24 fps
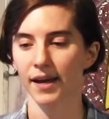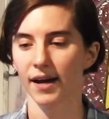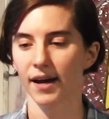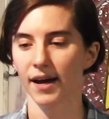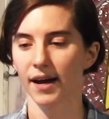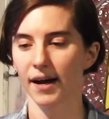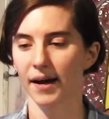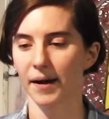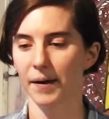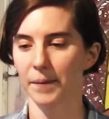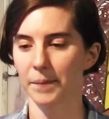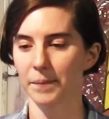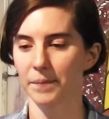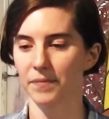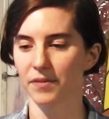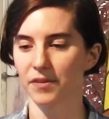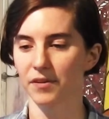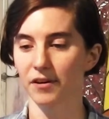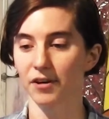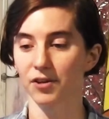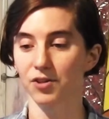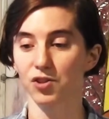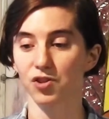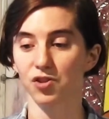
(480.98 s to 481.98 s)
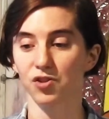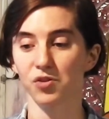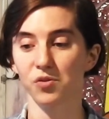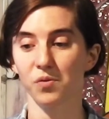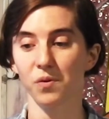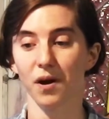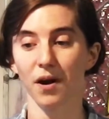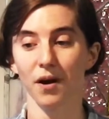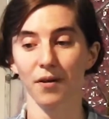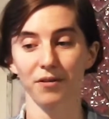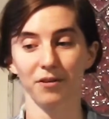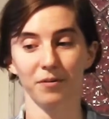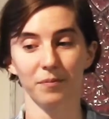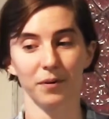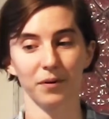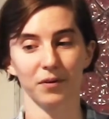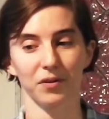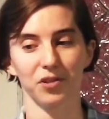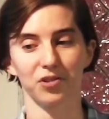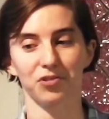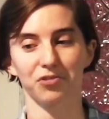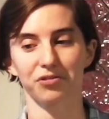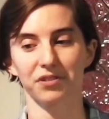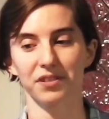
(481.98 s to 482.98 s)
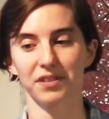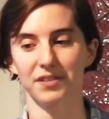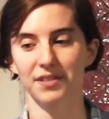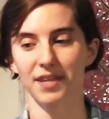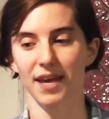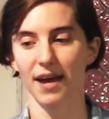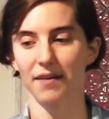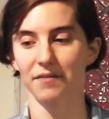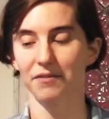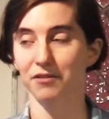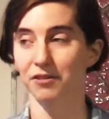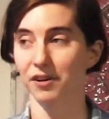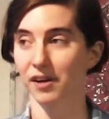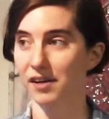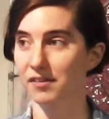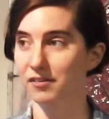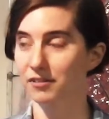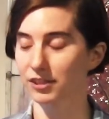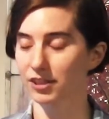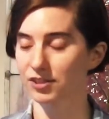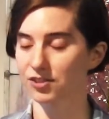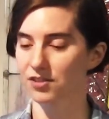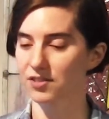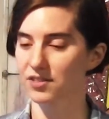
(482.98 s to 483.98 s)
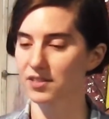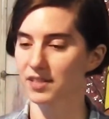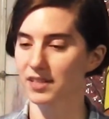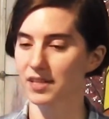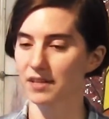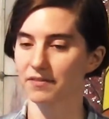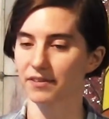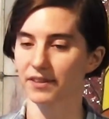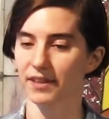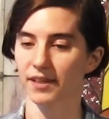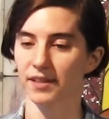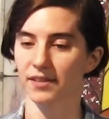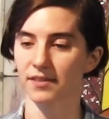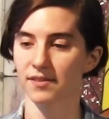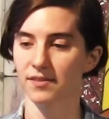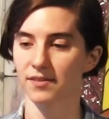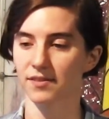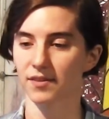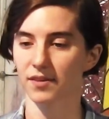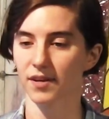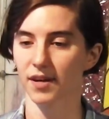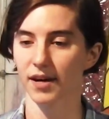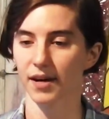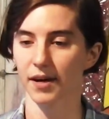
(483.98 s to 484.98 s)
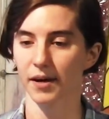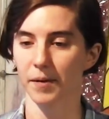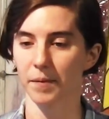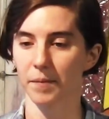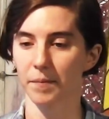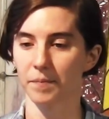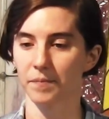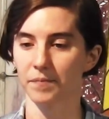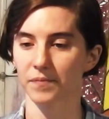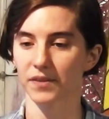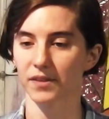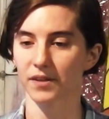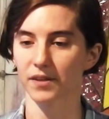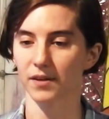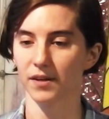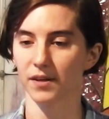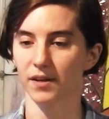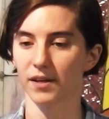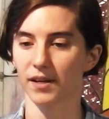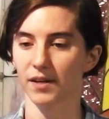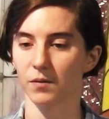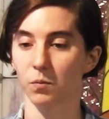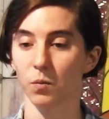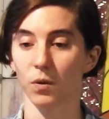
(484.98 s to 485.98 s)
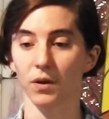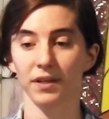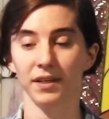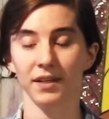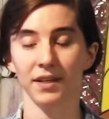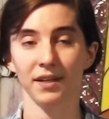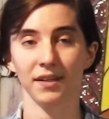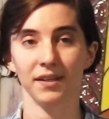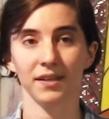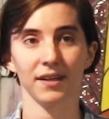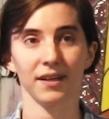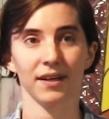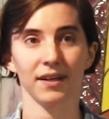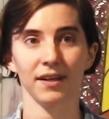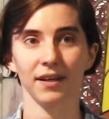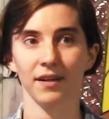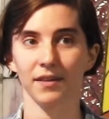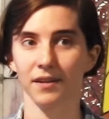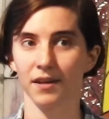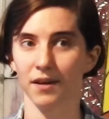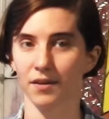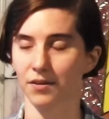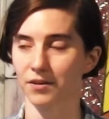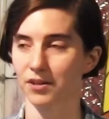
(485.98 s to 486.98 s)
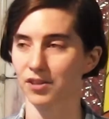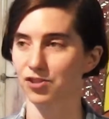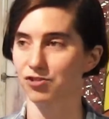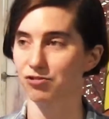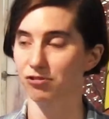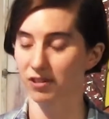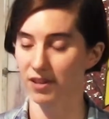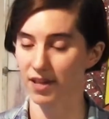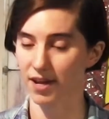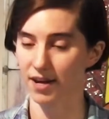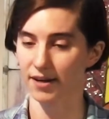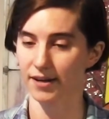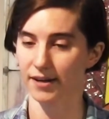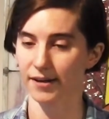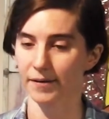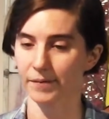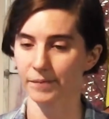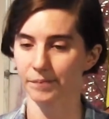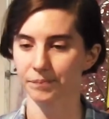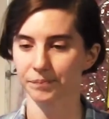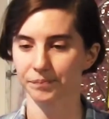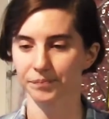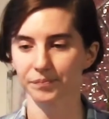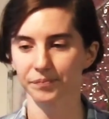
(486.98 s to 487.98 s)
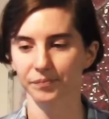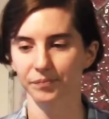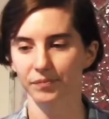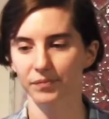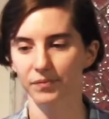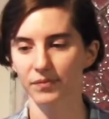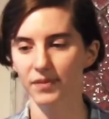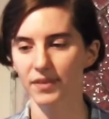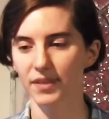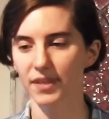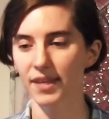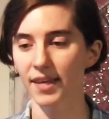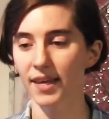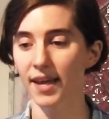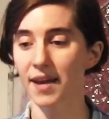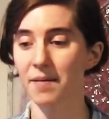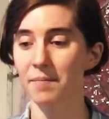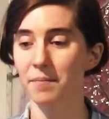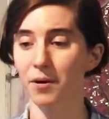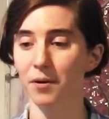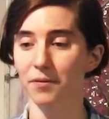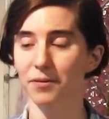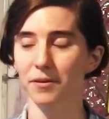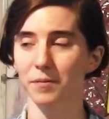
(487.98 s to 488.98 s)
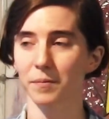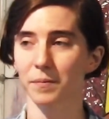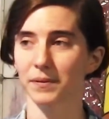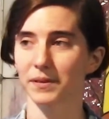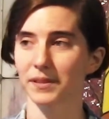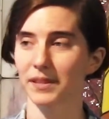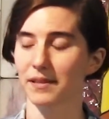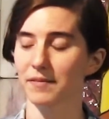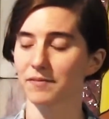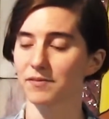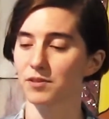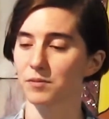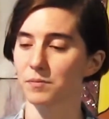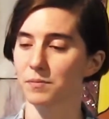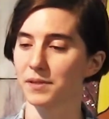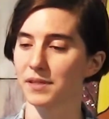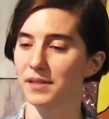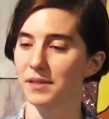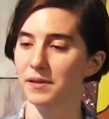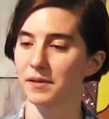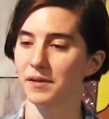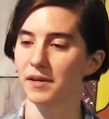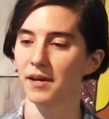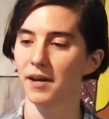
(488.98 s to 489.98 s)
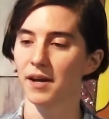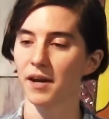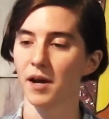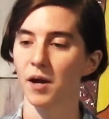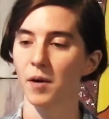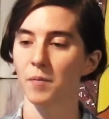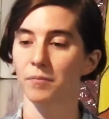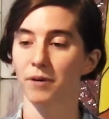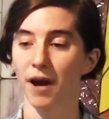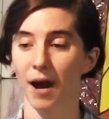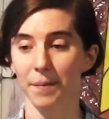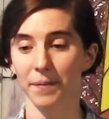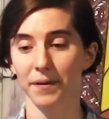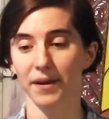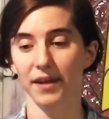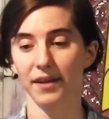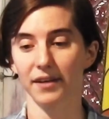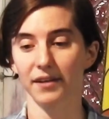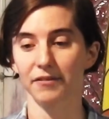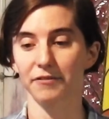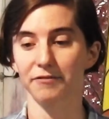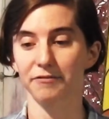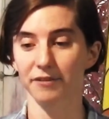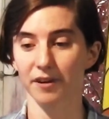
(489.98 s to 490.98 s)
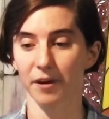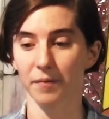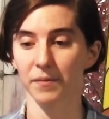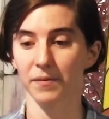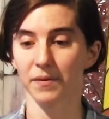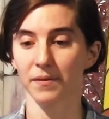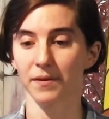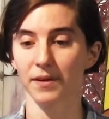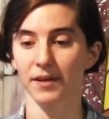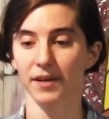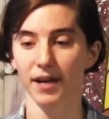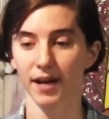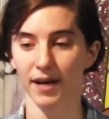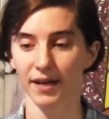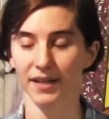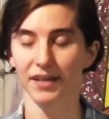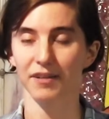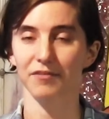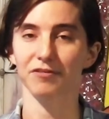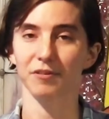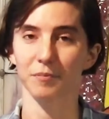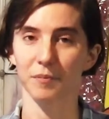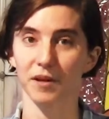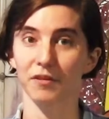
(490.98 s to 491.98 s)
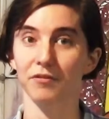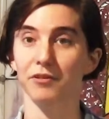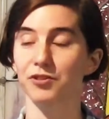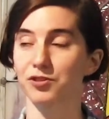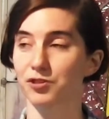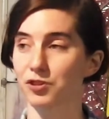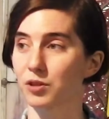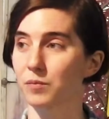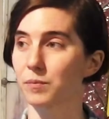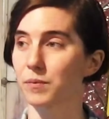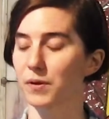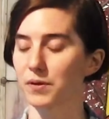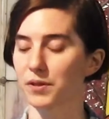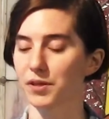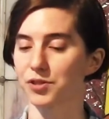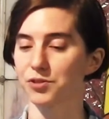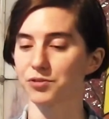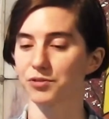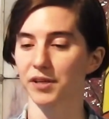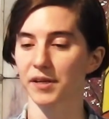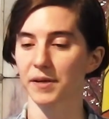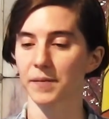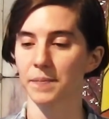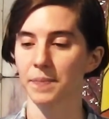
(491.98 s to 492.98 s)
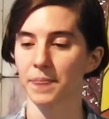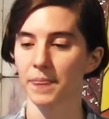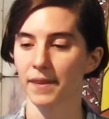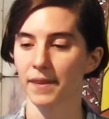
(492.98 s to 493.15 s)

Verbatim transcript: Um, there are two other Bodhi trees that have great religious significance, um, one in India and the other in Sri Lanka and both are believed to be propagated from cutting from the original Bodhi tree.